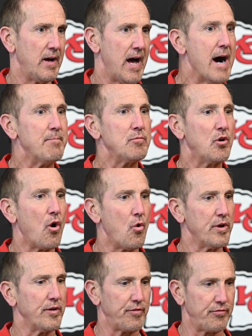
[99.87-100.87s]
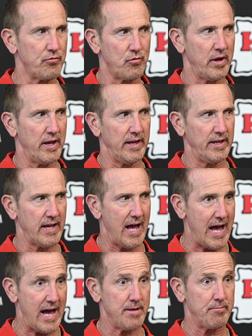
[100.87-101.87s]
I'm going through a
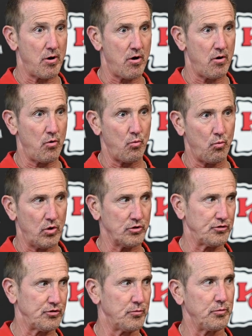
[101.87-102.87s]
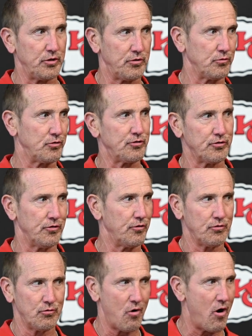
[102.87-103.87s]
eyeball what should we do, shouldn't
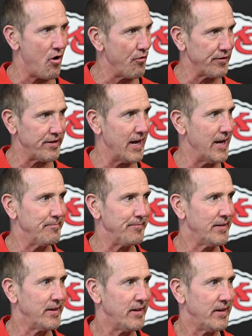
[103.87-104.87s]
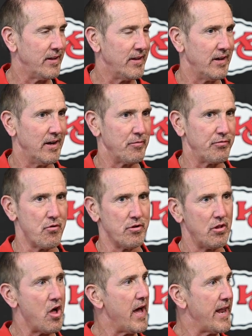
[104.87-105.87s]
do all the time. I'm throwing a
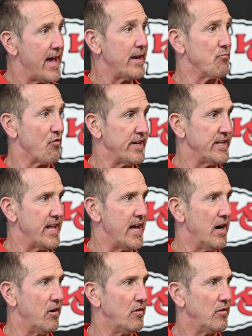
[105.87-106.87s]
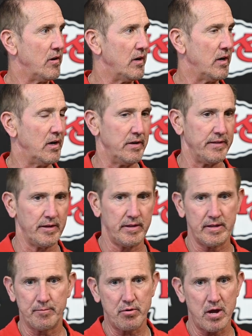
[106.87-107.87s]
lot at them right now,
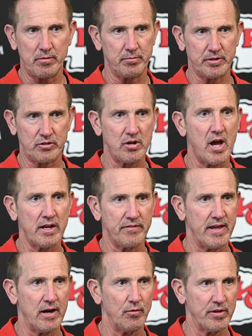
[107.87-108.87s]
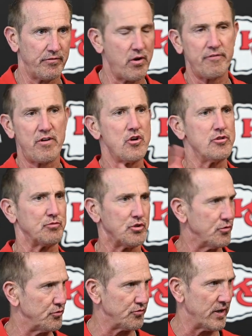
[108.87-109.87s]
and they're probably talking that way. The volume's
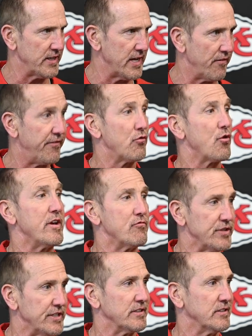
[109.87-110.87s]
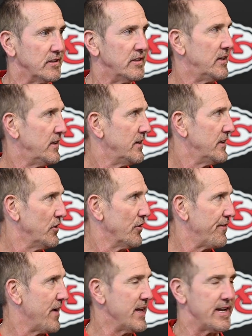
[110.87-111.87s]
huge right now for a reason, you know,
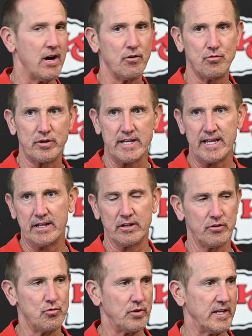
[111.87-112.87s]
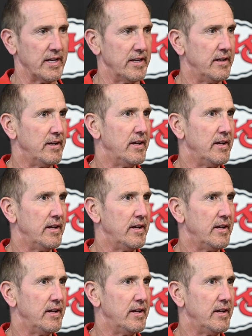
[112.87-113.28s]
to find out who can handle it, who can't.